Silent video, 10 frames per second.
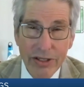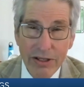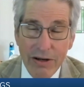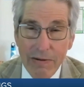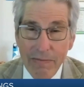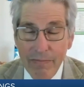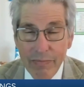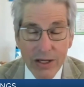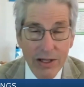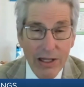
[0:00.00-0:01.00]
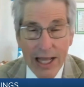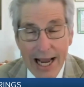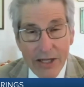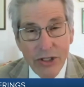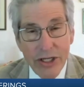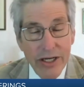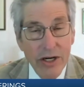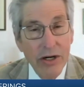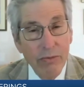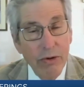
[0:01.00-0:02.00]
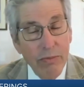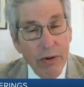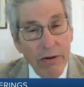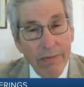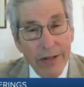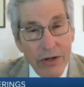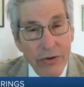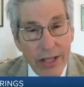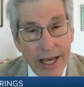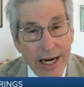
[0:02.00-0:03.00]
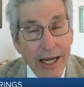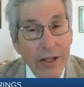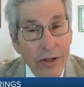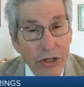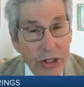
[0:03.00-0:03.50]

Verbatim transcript: Um, last year, and we'll probably do that again this